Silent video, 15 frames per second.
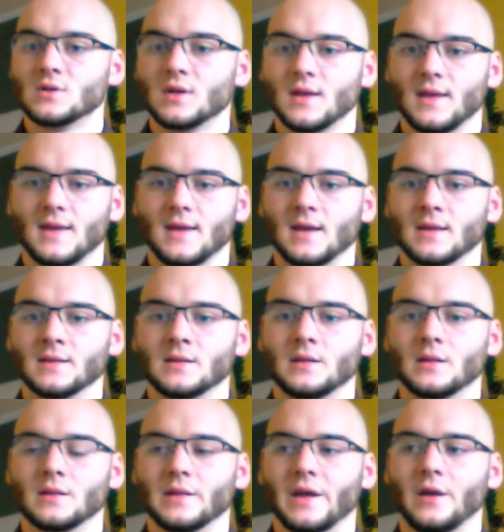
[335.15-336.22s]
and
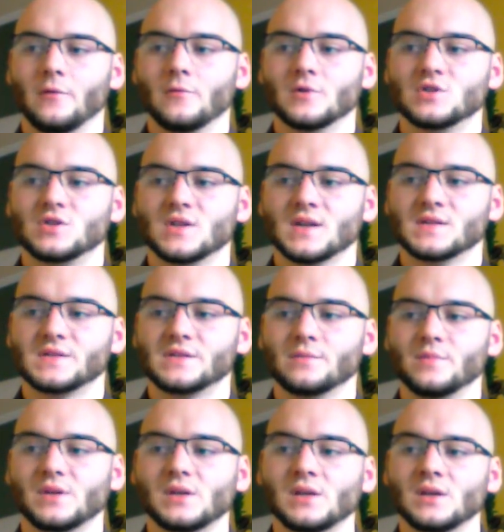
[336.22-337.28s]
language tends to
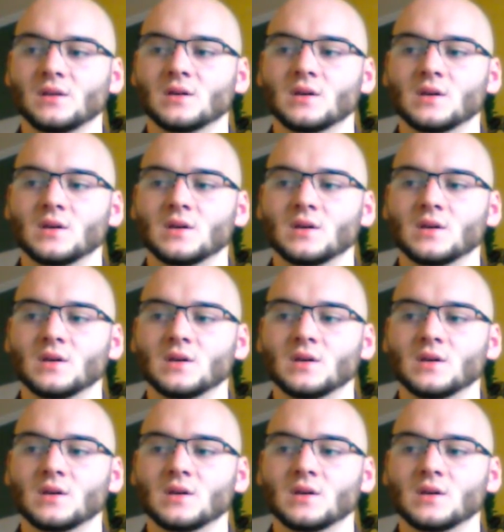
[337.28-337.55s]
be